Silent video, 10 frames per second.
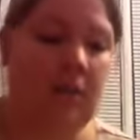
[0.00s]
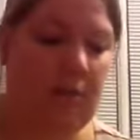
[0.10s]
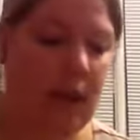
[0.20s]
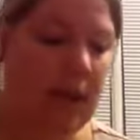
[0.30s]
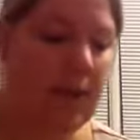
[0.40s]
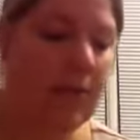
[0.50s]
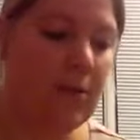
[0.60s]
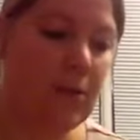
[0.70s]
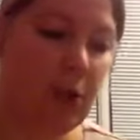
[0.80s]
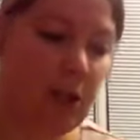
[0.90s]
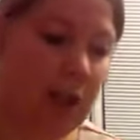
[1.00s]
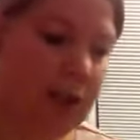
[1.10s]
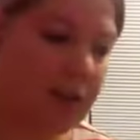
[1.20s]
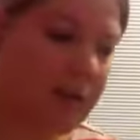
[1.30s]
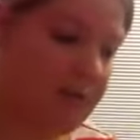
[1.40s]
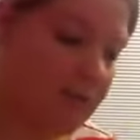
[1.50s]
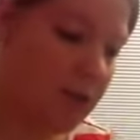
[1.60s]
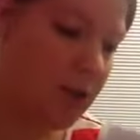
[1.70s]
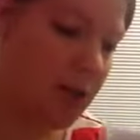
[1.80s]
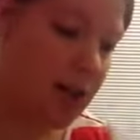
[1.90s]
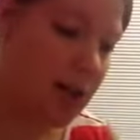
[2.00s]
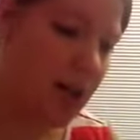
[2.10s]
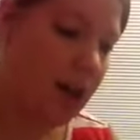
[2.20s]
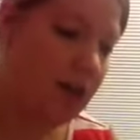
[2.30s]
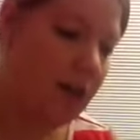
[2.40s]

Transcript: Right, the Fujita scale,